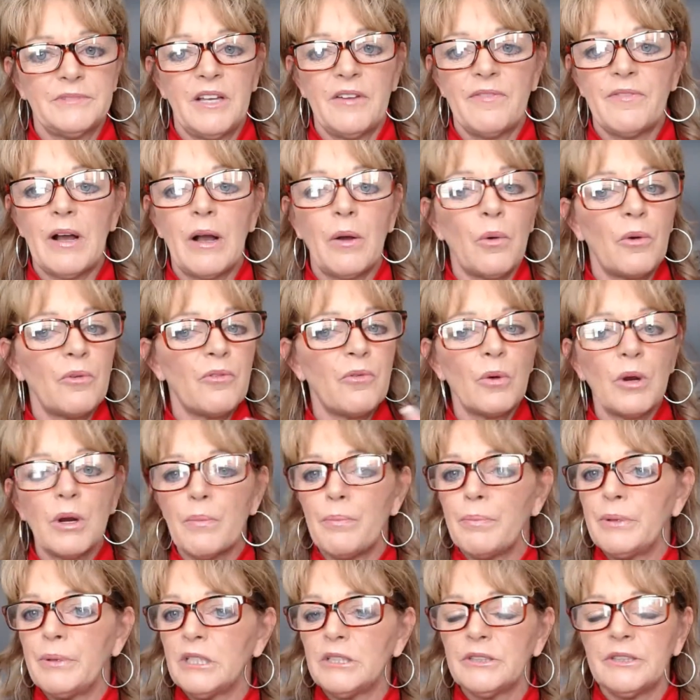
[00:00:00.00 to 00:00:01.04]
If
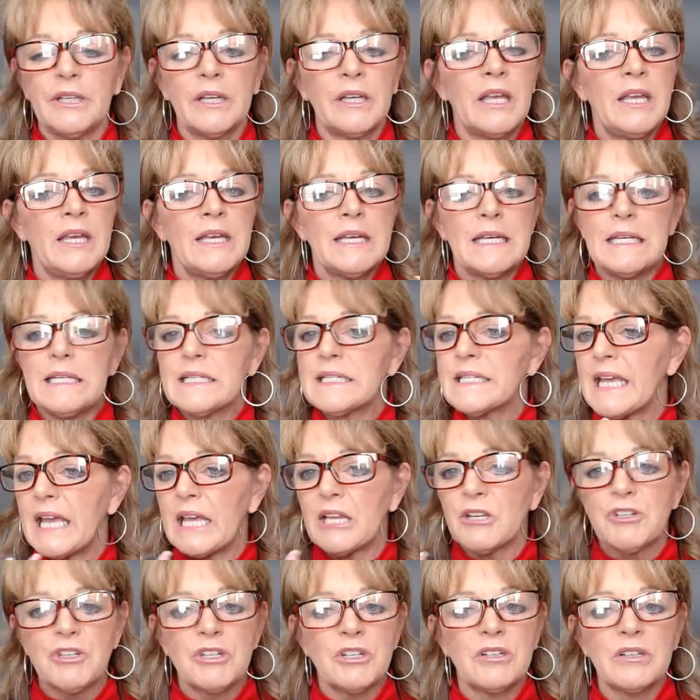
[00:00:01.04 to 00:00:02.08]
we're building
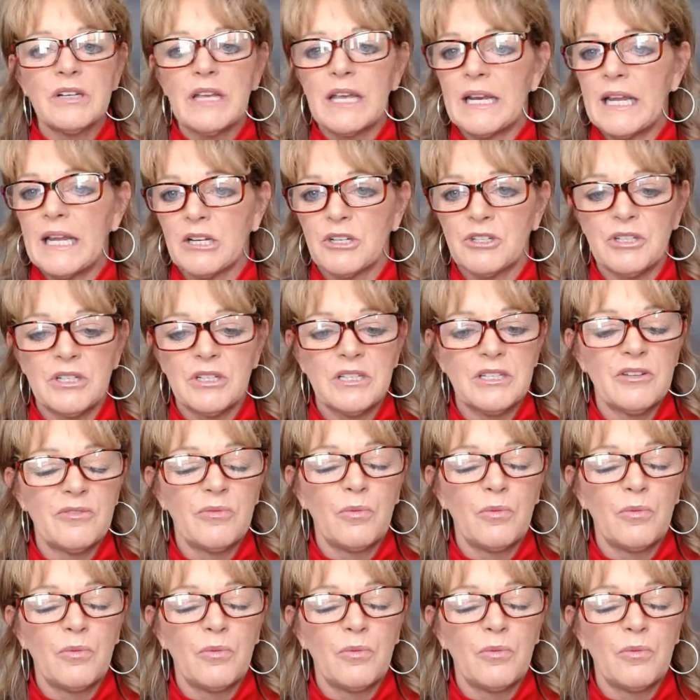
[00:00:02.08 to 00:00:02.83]
intentional connections,